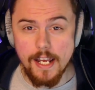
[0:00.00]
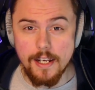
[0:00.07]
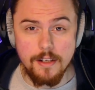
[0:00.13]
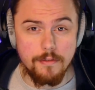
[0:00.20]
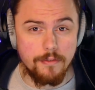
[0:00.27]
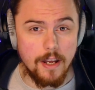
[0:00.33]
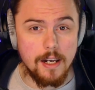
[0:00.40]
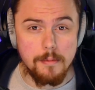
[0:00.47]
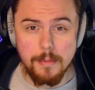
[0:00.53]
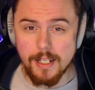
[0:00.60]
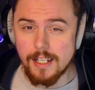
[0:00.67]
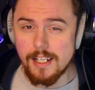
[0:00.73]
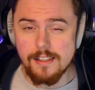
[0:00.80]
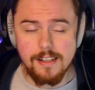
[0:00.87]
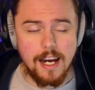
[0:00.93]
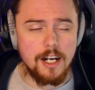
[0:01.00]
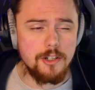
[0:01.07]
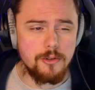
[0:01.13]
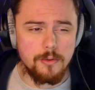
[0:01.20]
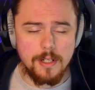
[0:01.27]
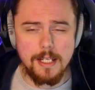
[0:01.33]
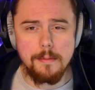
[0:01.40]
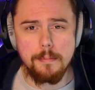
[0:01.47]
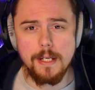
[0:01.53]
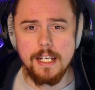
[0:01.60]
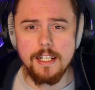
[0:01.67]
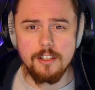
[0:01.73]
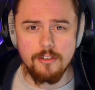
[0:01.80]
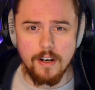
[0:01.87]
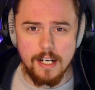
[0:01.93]
and development. It's actually
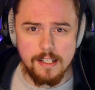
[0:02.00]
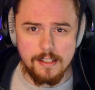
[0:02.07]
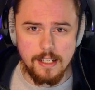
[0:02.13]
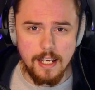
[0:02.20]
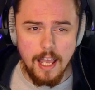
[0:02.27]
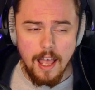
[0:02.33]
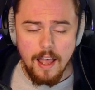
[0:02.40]
been crazy.